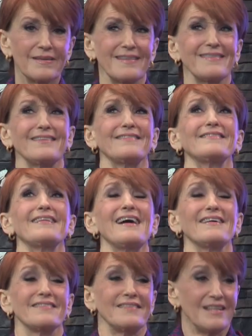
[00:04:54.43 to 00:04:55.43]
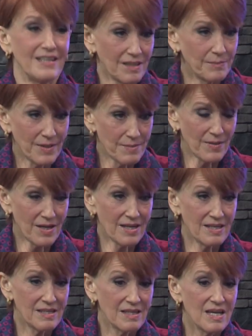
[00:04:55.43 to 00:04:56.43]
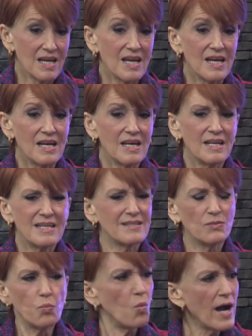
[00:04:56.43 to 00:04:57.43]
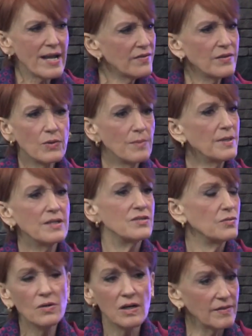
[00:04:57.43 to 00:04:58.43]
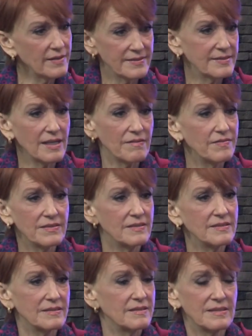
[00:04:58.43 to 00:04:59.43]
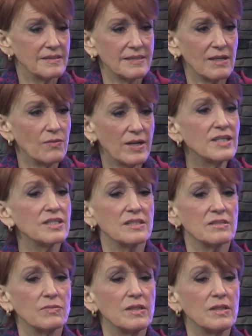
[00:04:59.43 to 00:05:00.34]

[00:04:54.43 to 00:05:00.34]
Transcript: like the last thing on my mind. And I said, why does he want me to do all this stuff? This is outrageous,